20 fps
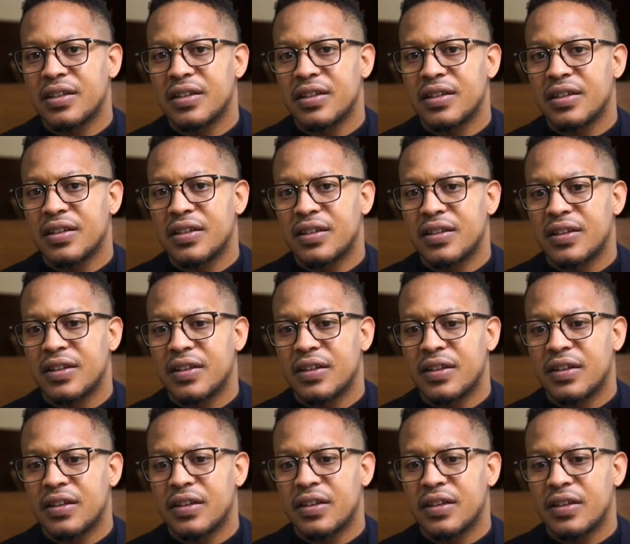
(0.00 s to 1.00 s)

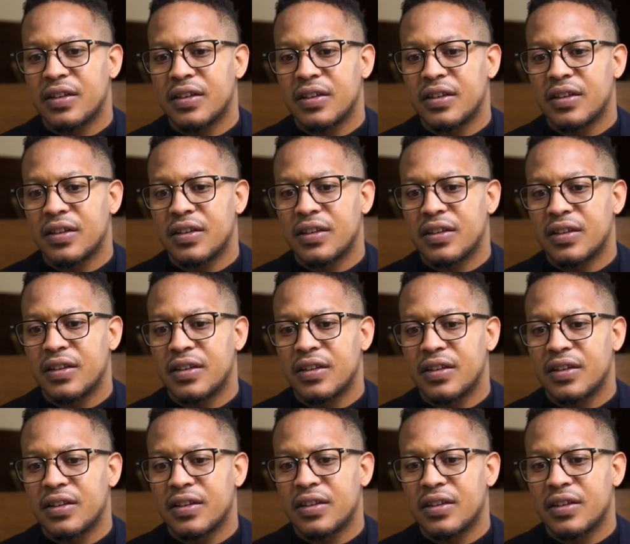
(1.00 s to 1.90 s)
[no speech]